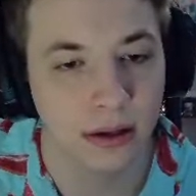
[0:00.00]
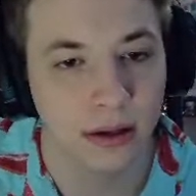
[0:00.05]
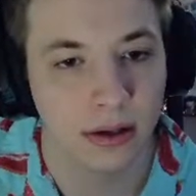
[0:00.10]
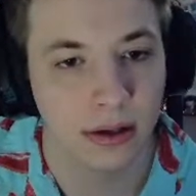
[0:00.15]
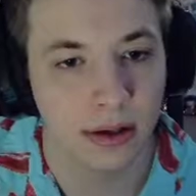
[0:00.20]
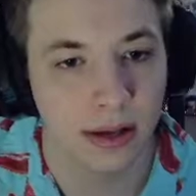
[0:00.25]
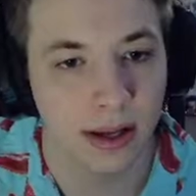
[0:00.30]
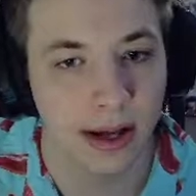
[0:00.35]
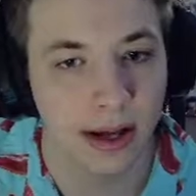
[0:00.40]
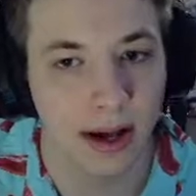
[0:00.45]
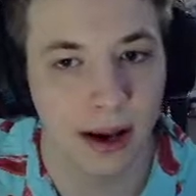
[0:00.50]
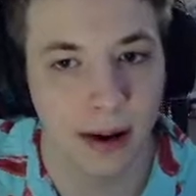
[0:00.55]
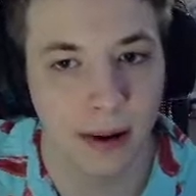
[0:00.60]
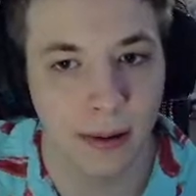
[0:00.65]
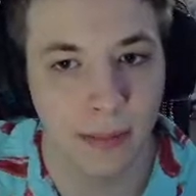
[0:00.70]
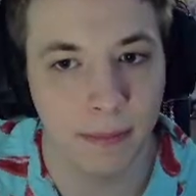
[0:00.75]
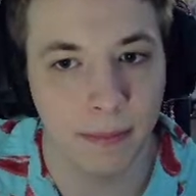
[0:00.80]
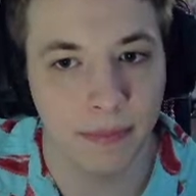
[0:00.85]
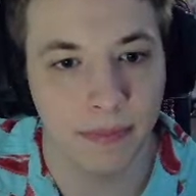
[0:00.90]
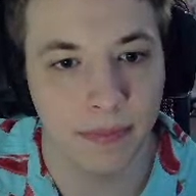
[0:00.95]

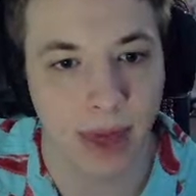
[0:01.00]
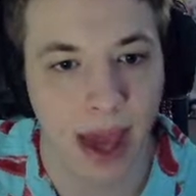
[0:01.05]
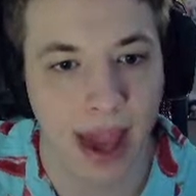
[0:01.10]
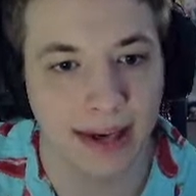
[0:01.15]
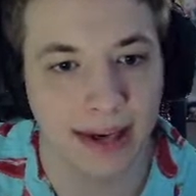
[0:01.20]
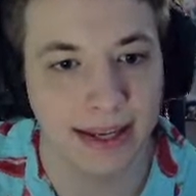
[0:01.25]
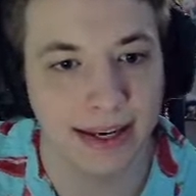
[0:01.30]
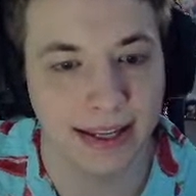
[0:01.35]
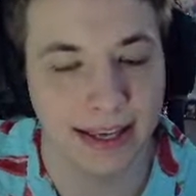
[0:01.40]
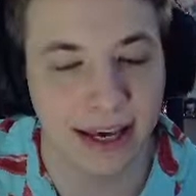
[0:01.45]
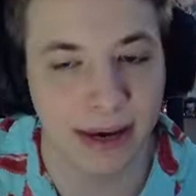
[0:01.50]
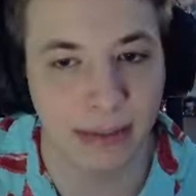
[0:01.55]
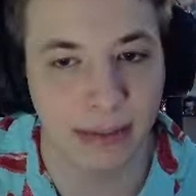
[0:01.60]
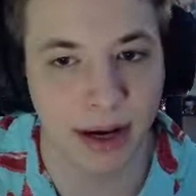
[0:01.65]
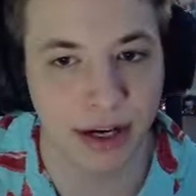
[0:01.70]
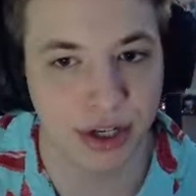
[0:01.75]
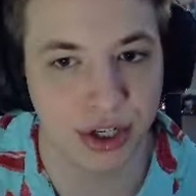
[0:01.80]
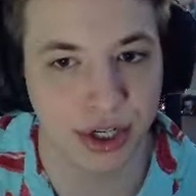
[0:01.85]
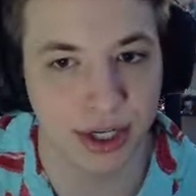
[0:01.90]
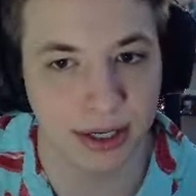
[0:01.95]
um, I can get
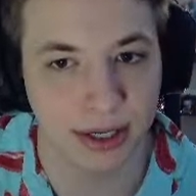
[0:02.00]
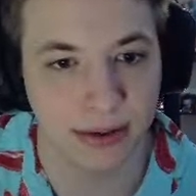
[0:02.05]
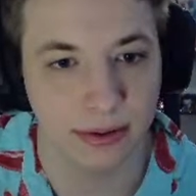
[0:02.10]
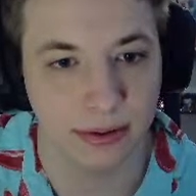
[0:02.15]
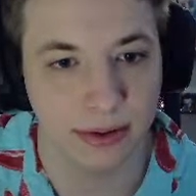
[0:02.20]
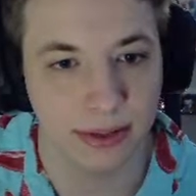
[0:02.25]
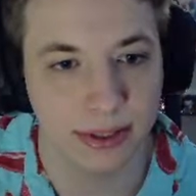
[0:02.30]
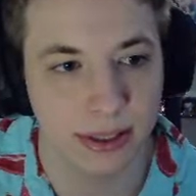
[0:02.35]
my shield.